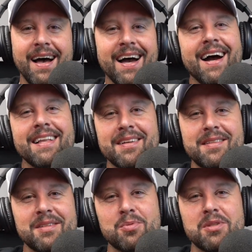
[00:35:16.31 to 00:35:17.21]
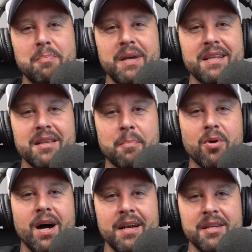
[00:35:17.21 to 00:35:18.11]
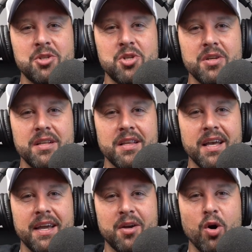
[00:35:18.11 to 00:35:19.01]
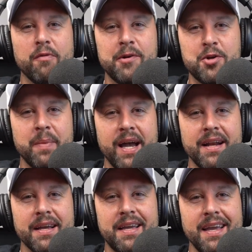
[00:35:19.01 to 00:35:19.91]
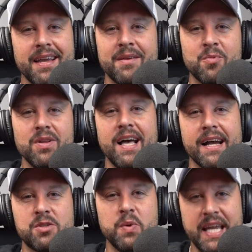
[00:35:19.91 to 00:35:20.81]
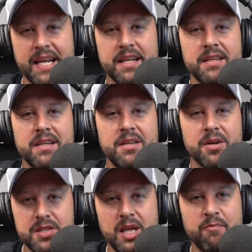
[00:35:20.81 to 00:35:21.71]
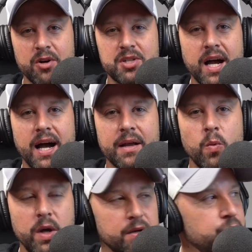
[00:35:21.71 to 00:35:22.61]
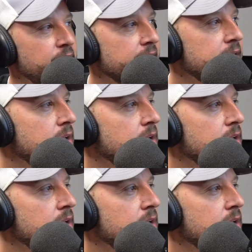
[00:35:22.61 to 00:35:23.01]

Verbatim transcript: I thought this was a bit LeBronish and like over dramatic and relax. We get it. You're a team first guy. We understand.